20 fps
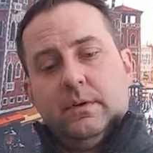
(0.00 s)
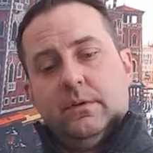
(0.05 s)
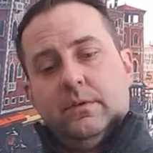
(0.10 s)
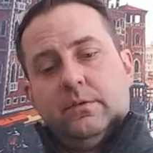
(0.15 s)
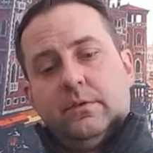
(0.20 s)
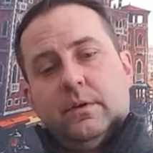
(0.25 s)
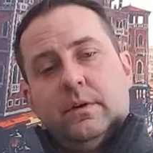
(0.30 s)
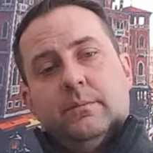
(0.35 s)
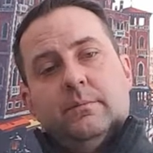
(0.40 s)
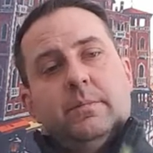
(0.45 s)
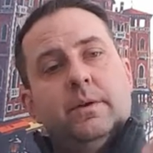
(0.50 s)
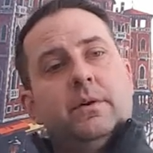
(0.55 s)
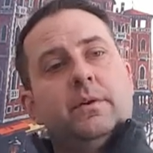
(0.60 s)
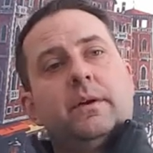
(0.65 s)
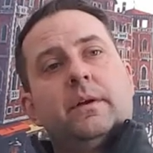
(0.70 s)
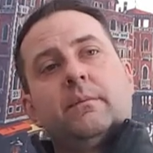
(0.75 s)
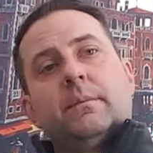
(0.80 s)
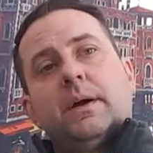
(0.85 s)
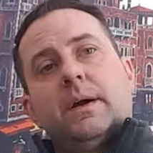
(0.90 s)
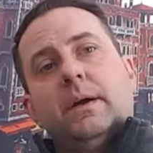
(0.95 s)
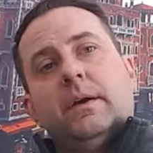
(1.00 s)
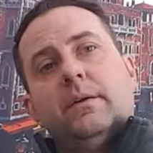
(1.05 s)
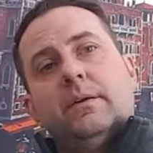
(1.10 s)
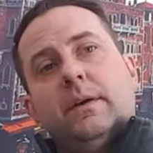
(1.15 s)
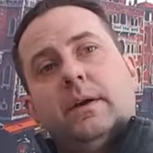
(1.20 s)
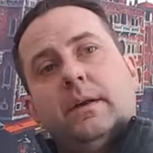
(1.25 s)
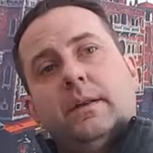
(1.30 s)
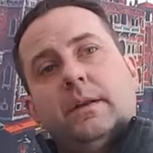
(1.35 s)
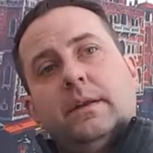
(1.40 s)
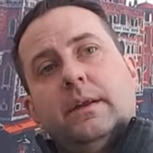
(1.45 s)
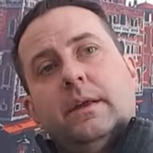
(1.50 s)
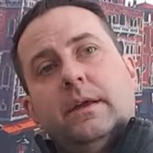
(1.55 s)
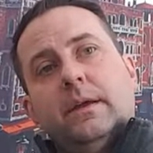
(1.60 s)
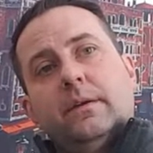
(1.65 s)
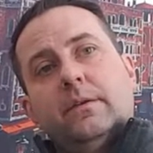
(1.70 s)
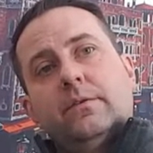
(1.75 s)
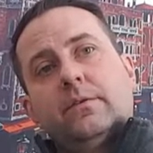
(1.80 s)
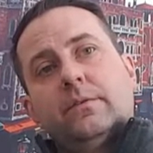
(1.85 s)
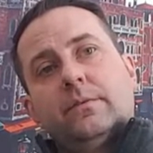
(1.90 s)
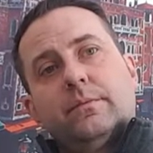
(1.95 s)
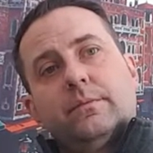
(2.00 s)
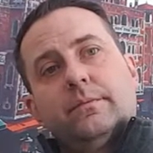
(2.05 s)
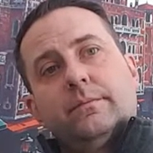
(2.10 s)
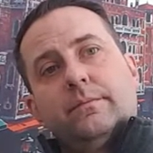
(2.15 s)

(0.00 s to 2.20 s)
So I'm building my own LEDs.